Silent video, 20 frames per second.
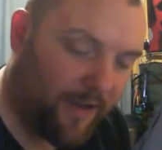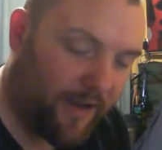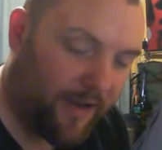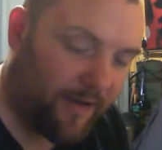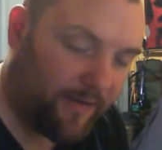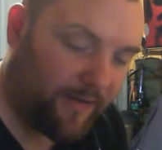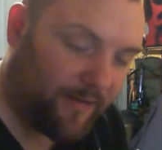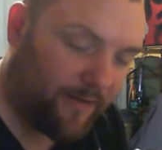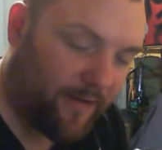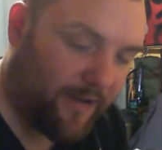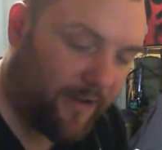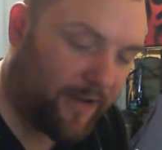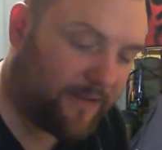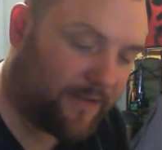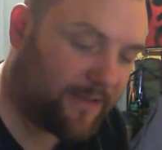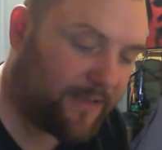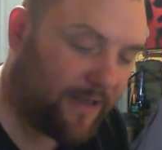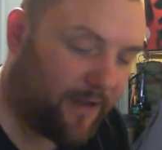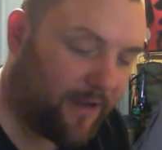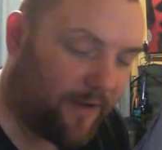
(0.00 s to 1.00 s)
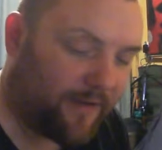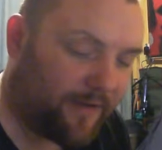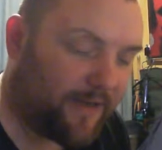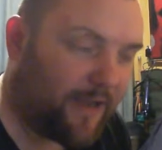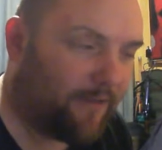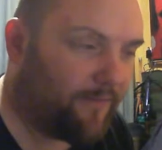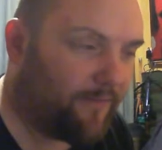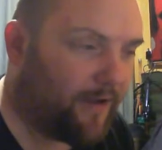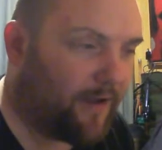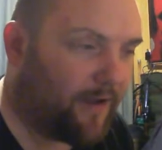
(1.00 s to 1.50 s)
and I had
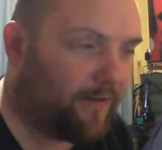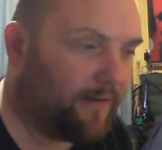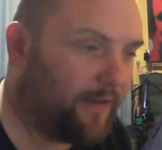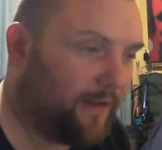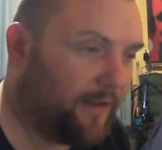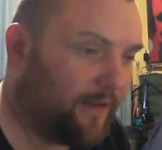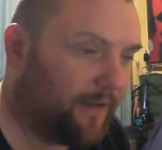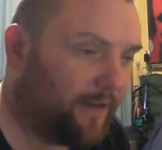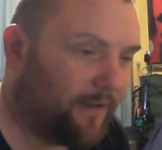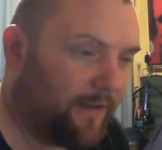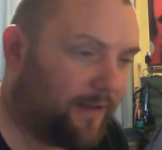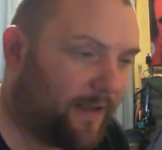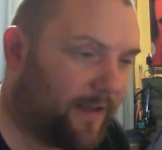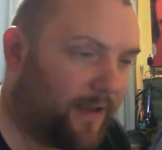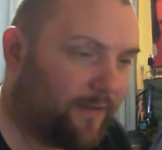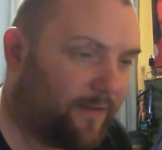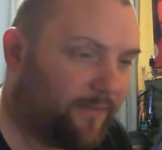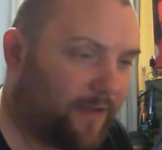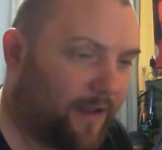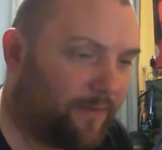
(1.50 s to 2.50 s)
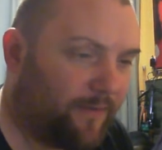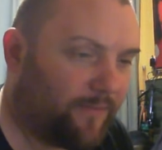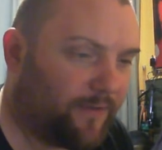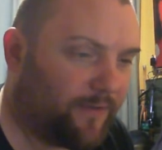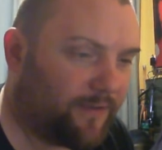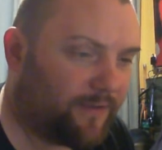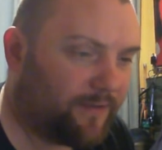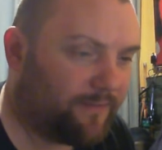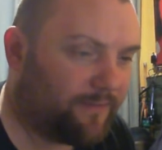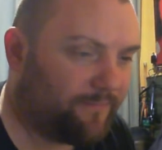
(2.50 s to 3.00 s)
CID around here, and they
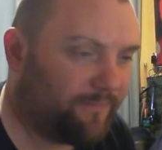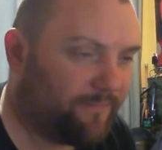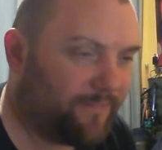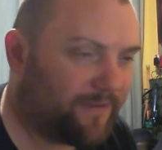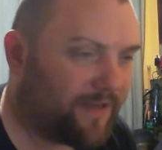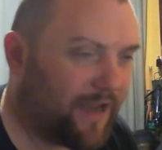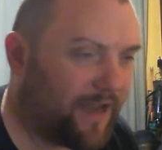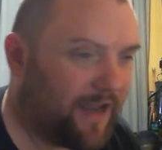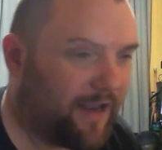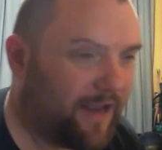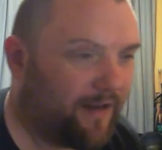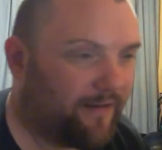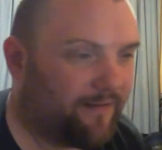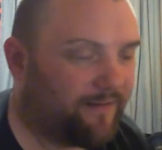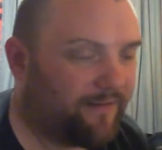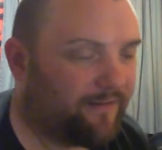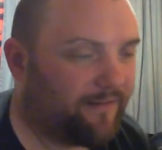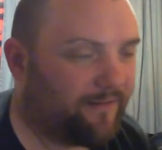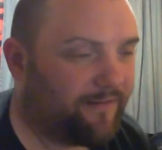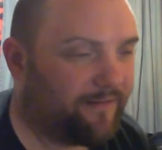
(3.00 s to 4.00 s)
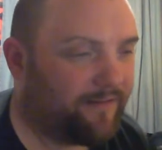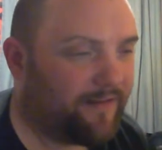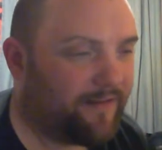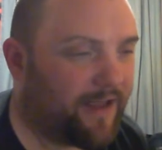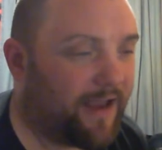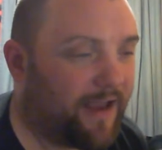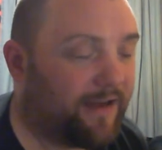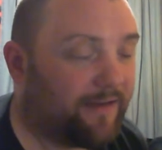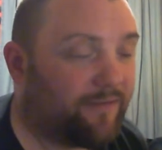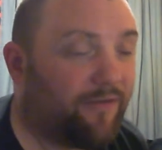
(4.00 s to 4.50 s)
was saying...
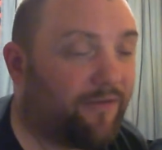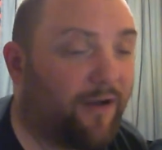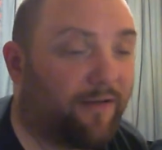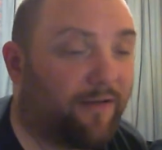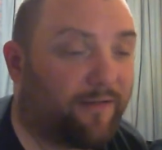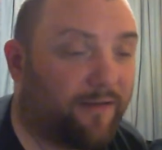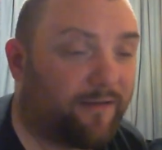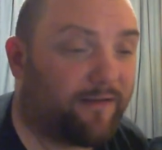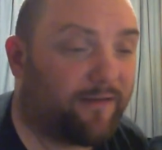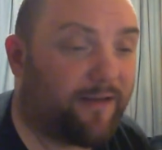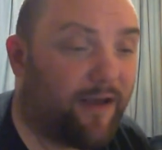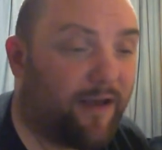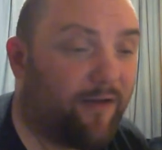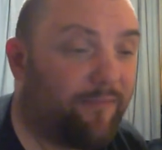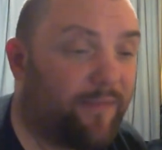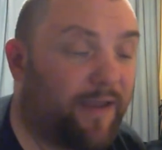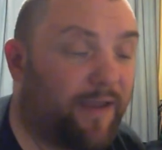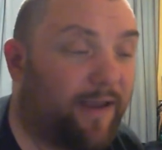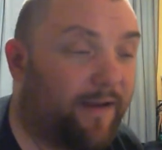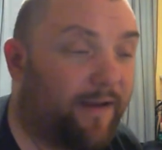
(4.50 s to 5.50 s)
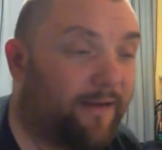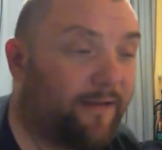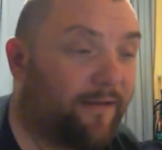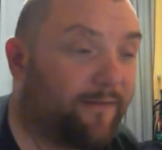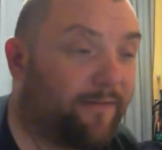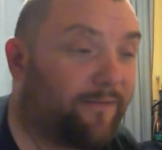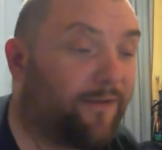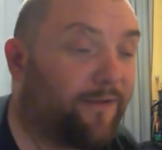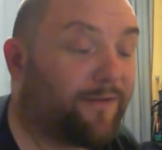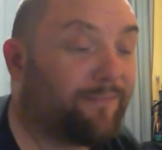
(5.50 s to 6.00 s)
They tried to tell me
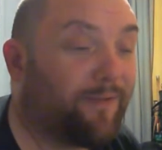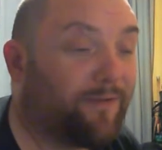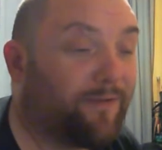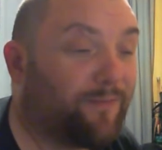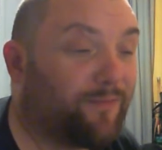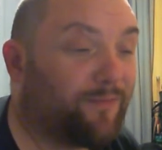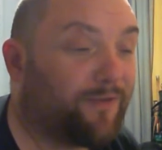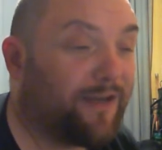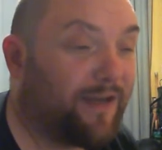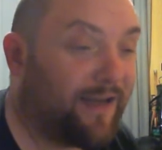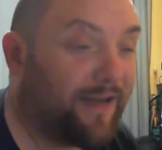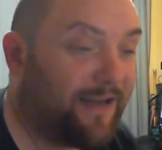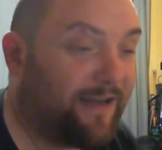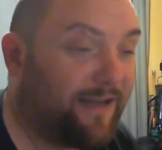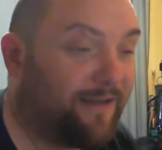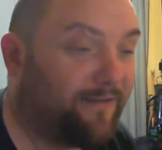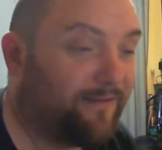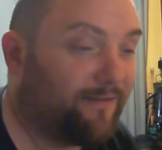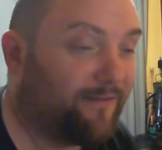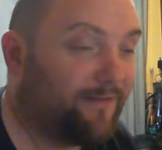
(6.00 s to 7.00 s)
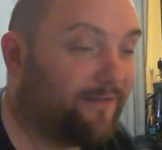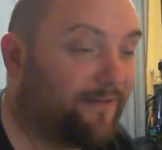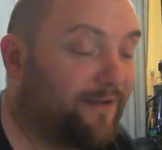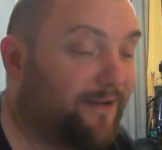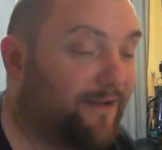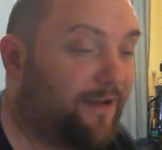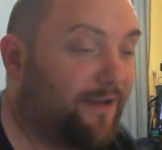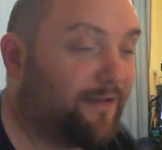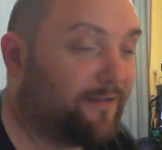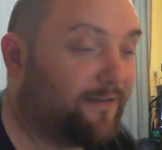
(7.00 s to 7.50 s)
that crossbows was illegal.
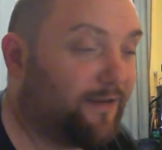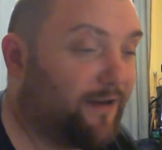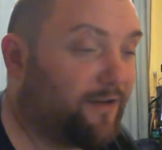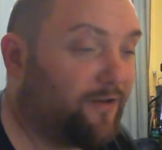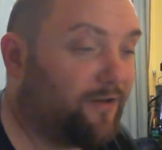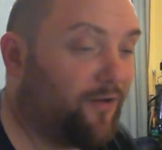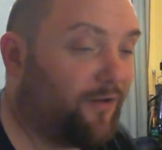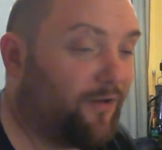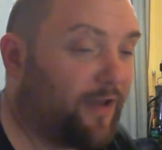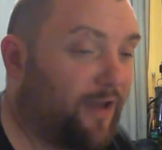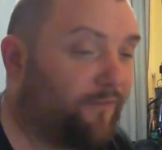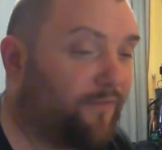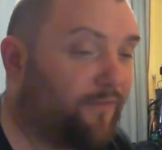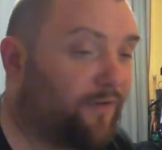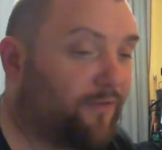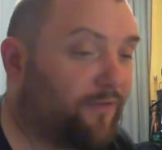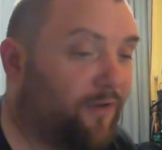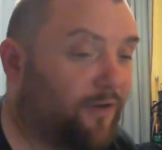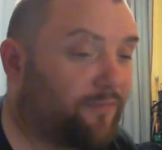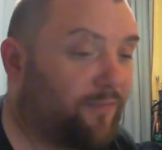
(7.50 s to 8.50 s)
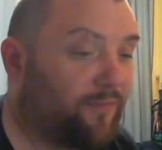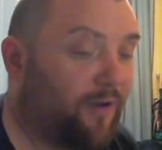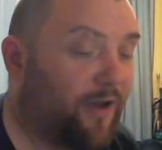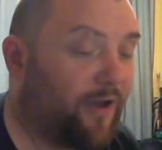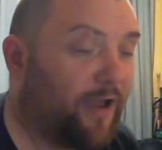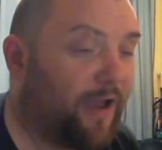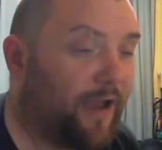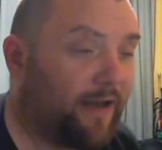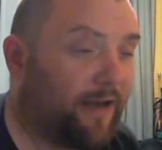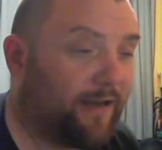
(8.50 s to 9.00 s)
So they took every crossbow
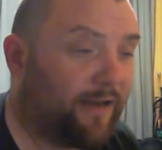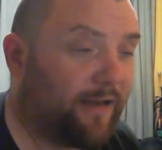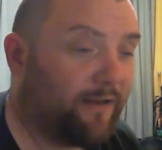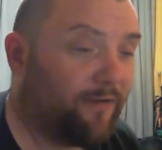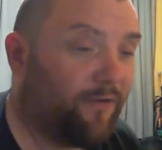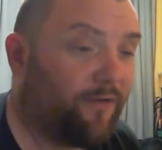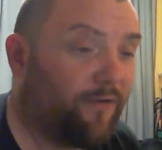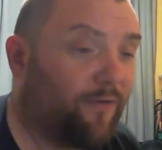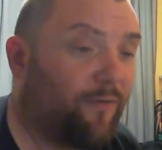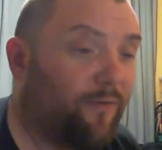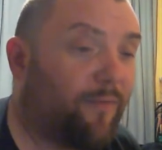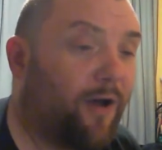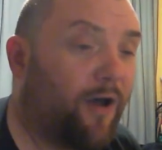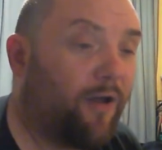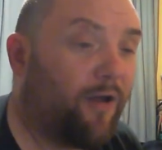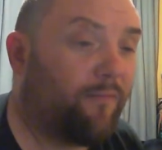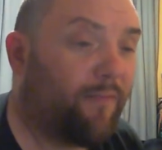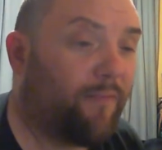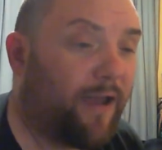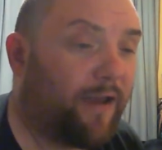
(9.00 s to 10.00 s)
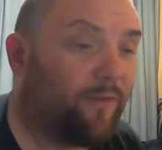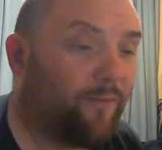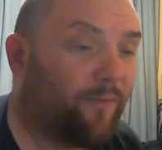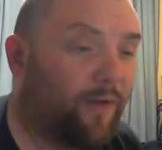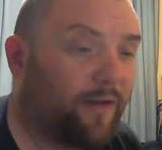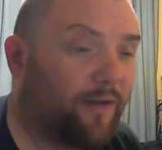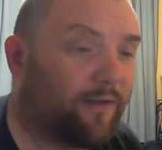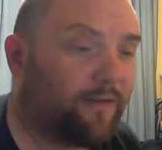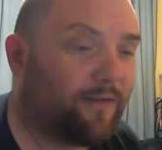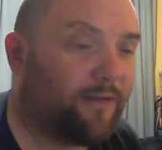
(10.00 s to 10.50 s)
I had, including all my homemade
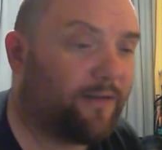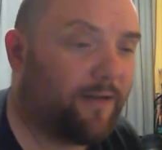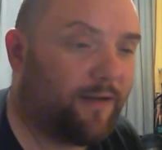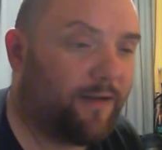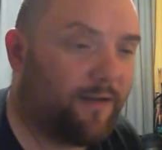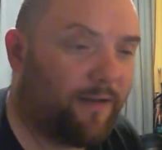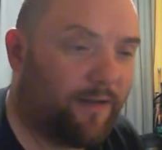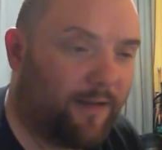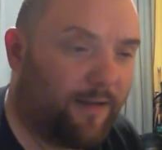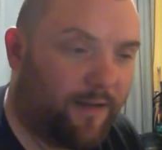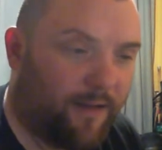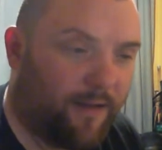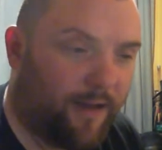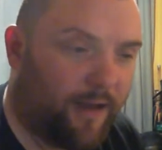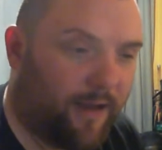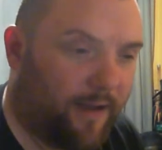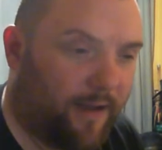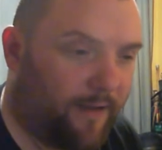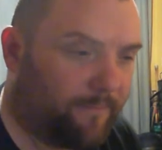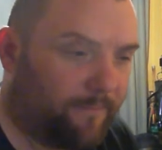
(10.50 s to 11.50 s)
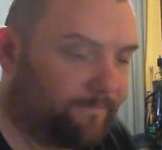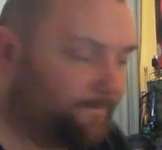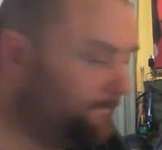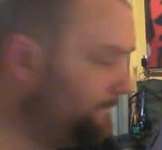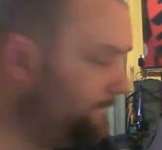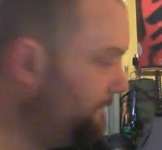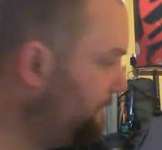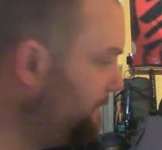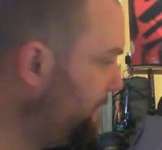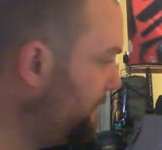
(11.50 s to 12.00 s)
ones. I knew